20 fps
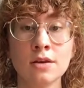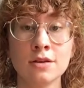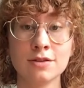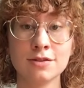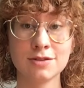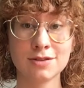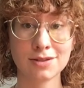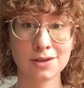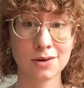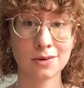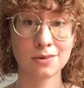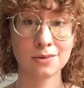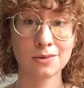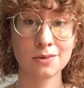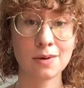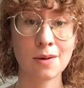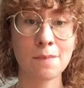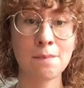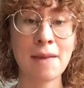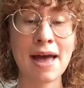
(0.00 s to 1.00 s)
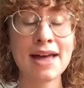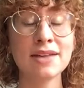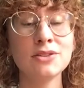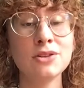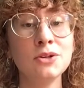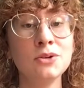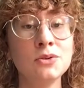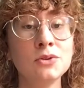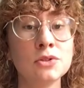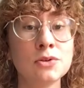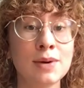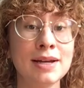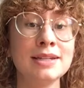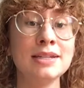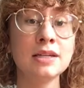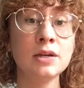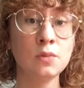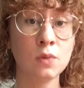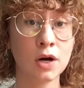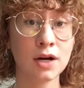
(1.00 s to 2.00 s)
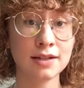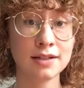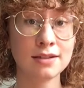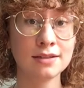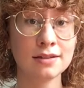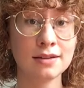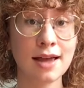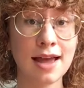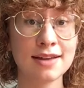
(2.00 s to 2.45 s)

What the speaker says: So Matthew 21